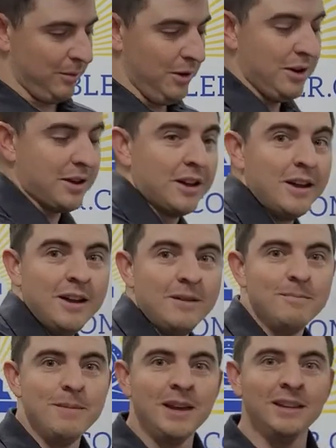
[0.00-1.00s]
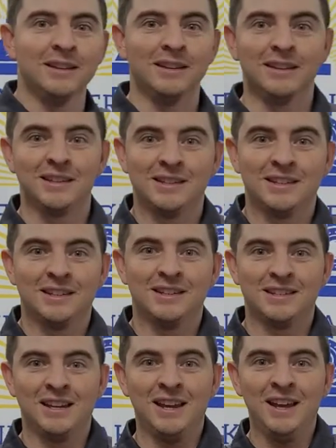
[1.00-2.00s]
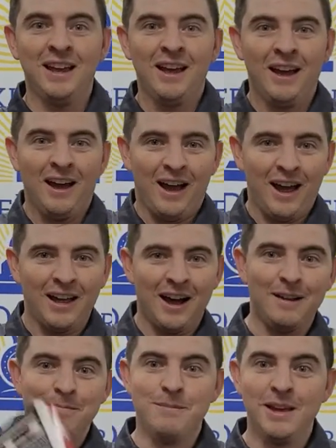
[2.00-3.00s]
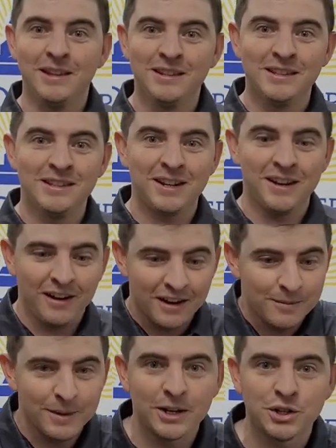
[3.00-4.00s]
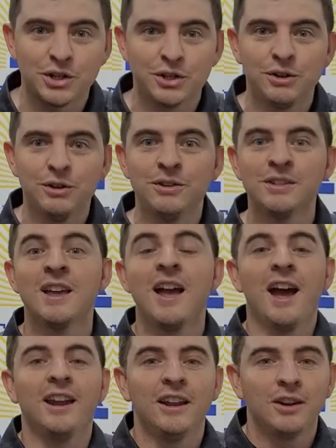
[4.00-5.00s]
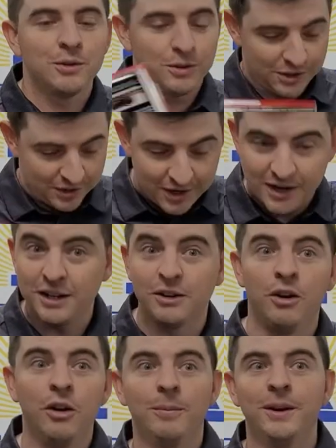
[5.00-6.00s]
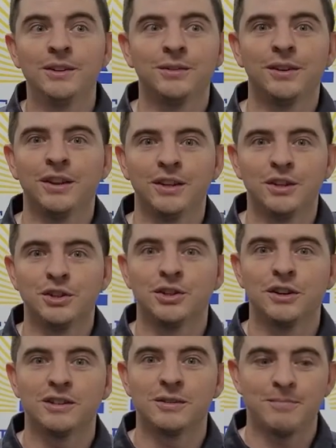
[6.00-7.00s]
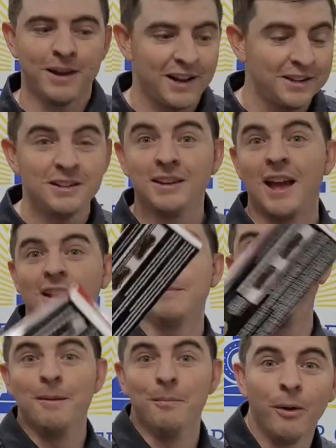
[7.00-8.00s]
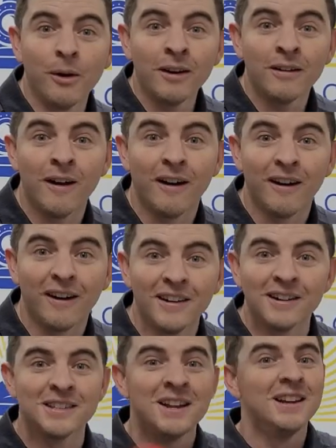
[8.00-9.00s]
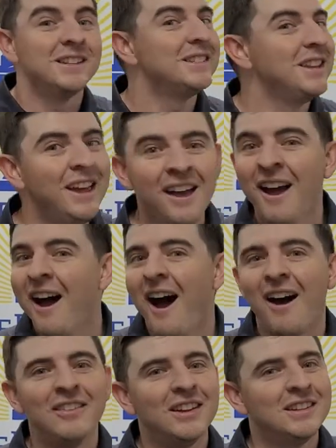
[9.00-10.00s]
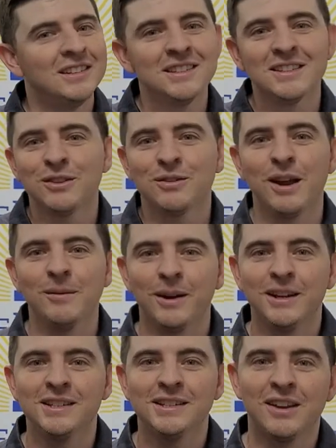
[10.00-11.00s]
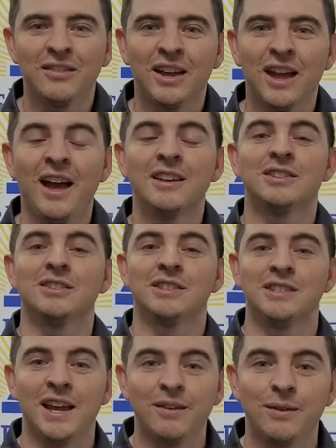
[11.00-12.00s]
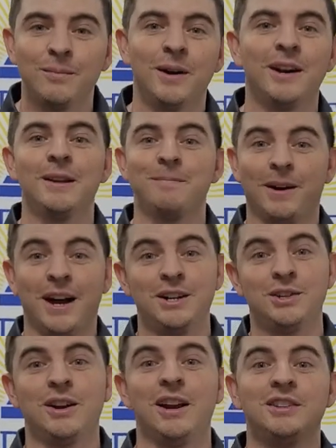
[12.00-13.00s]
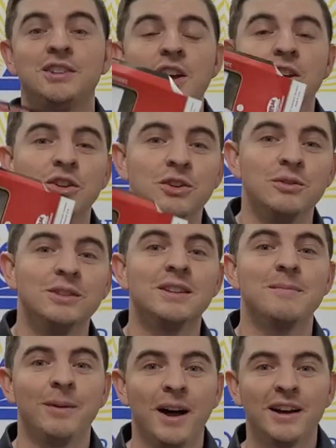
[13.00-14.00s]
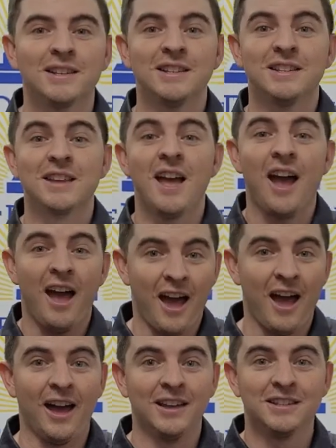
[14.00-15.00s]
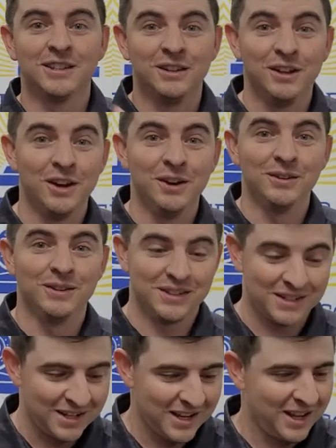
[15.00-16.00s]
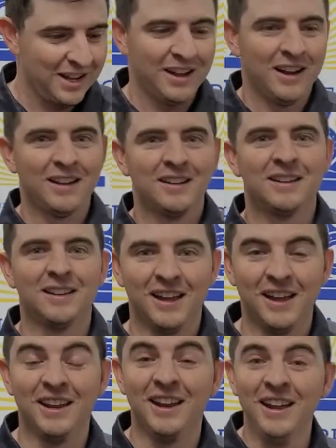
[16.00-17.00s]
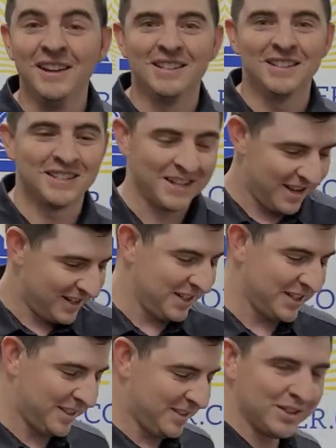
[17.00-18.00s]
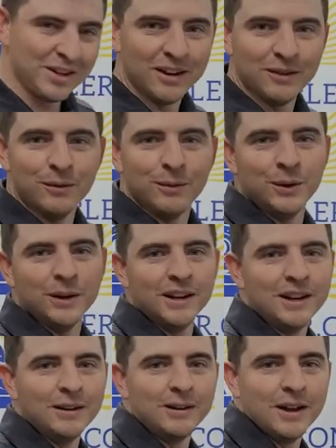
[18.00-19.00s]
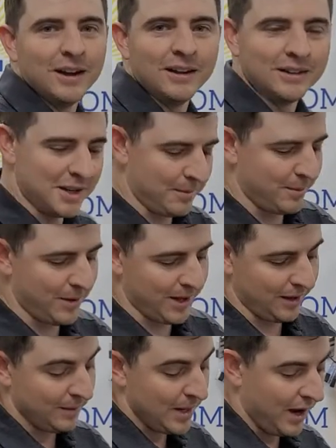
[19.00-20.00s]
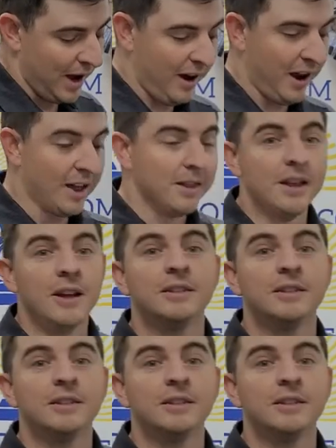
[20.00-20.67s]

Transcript: Look, mittens. See? I got mittens here. I can make shoes. And then, of course, you're going to need a whole bunch for, like, your shirts and pants. So you have to buy more cars. See? I mean, this is a great money-saving hack. So save them money, buy trains, use the boxes as clothes. That's a great idea. It is. Just try to avoid any uh, type of weather. All right.